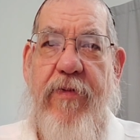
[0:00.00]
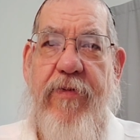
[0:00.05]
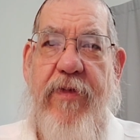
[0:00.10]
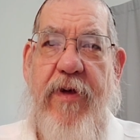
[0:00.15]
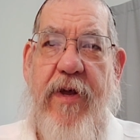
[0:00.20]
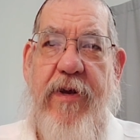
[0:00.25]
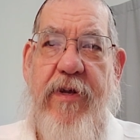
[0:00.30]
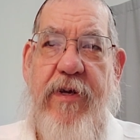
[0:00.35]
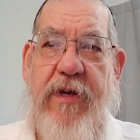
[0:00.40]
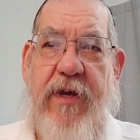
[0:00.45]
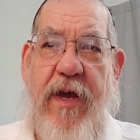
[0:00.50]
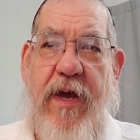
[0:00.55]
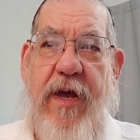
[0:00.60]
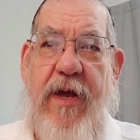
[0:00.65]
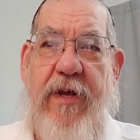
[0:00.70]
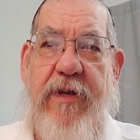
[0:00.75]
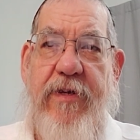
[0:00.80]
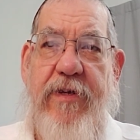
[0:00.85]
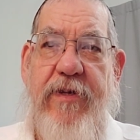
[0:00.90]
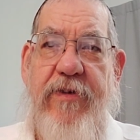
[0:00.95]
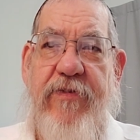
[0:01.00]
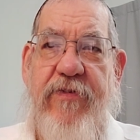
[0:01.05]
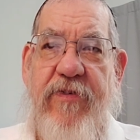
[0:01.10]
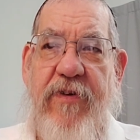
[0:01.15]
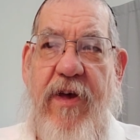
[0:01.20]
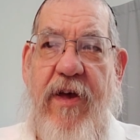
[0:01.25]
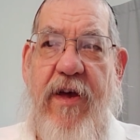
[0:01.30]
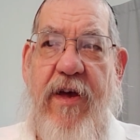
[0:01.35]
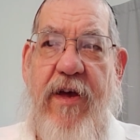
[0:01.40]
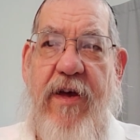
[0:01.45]
then again he
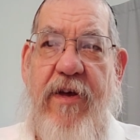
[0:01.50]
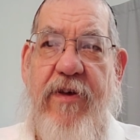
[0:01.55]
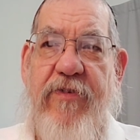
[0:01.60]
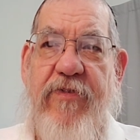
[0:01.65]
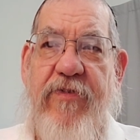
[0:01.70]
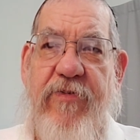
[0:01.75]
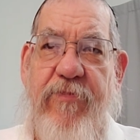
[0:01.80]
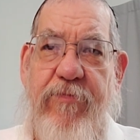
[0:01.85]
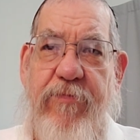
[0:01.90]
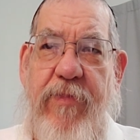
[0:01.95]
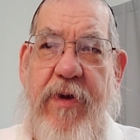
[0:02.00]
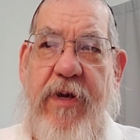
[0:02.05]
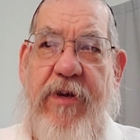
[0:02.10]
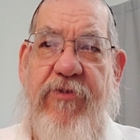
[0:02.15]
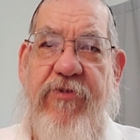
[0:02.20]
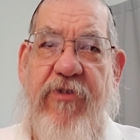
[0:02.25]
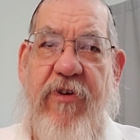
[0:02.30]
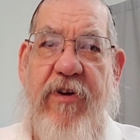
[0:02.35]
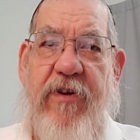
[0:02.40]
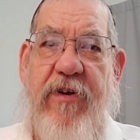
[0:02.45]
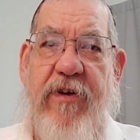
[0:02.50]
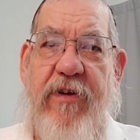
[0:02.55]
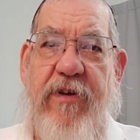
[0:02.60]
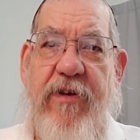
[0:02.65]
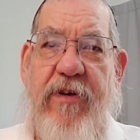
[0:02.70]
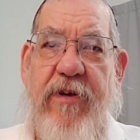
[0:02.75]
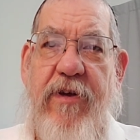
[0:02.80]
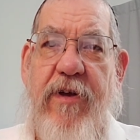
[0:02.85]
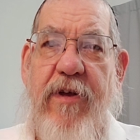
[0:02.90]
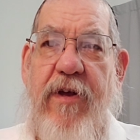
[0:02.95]
says
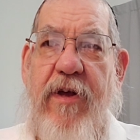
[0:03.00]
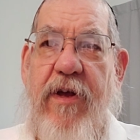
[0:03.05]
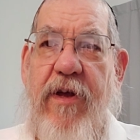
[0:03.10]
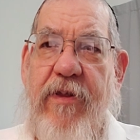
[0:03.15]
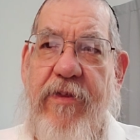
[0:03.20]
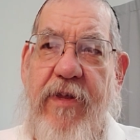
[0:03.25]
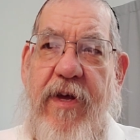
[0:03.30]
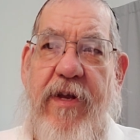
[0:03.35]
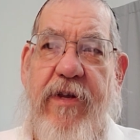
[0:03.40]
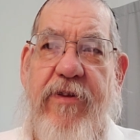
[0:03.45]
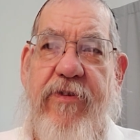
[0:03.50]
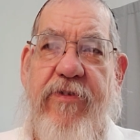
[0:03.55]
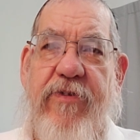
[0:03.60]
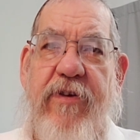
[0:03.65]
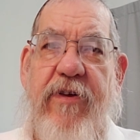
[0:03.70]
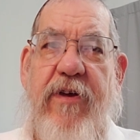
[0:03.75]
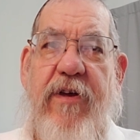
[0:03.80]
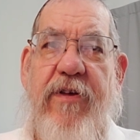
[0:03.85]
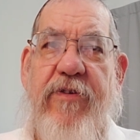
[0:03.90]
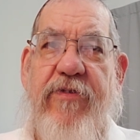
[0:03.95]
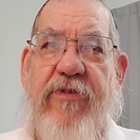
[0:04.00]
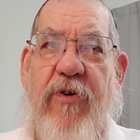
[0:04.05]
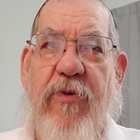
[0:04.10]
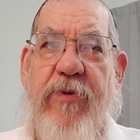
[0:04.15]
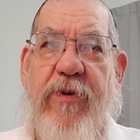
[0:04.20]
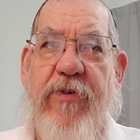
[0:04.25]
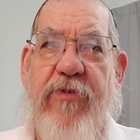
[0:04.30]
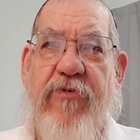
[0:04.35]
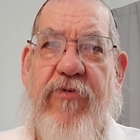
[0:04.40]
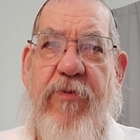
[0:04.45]
miksha. That's so
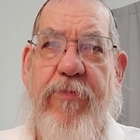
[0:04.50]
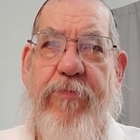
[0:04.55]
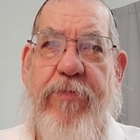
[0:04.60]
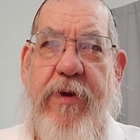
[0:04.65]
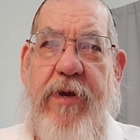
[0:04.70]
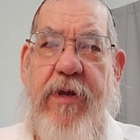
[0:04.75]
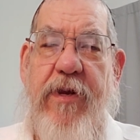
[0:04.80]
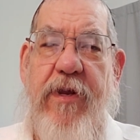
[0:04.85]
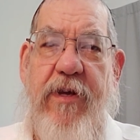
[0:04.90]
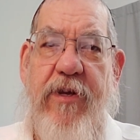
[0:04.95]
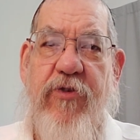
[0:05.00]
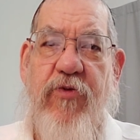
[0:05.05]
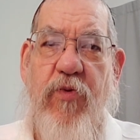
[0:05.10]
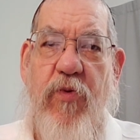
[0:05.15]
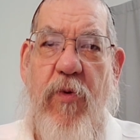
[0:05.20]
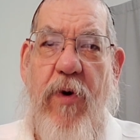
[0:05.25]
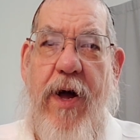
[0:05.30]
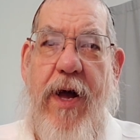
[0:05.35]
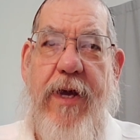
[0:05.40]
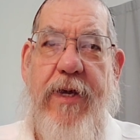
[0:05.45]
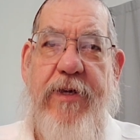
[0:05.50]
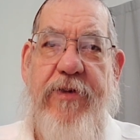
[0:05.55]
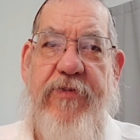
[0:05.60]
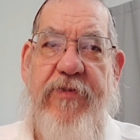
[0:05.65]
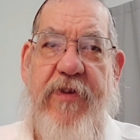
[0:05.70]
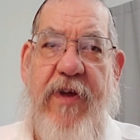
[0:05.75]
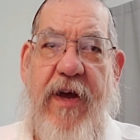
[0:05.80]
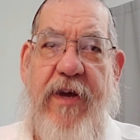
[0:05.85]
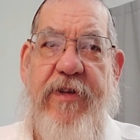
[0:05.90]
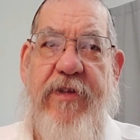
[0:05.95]
he's repeating
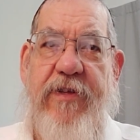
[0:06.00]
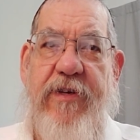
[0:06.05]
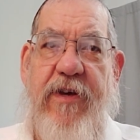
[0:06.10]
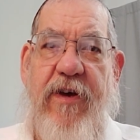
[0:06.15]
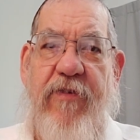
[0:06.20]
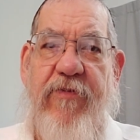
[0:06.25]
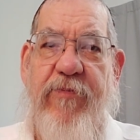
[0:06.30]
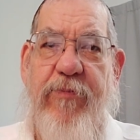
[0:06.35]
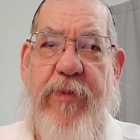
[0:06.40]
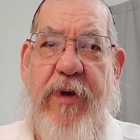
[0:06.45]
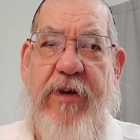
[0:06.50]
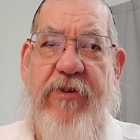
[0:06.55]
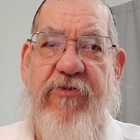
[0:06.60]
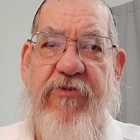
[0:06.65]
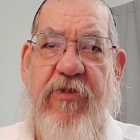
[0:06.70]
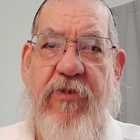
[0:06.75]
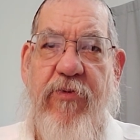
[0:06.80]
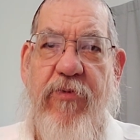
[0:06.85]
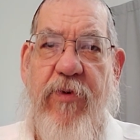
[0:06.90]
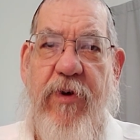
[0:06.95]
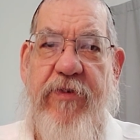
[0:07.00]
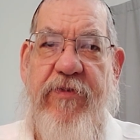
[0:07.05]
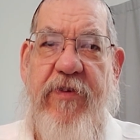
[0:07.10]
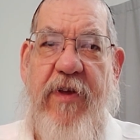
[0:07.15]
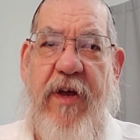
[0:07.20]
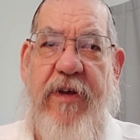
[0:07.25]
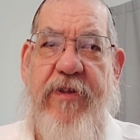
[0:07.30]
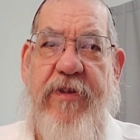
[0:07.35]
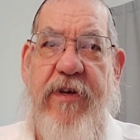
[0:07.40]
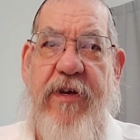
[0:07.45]
twice the idea of miksha. What's
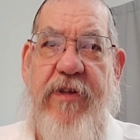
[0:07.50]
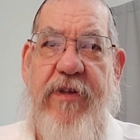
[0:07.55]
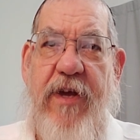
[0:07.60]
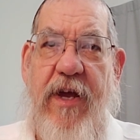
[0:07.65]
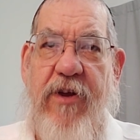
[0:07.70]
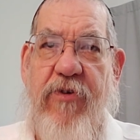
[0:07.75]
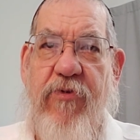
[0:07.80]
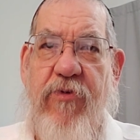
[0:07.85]
the idea that he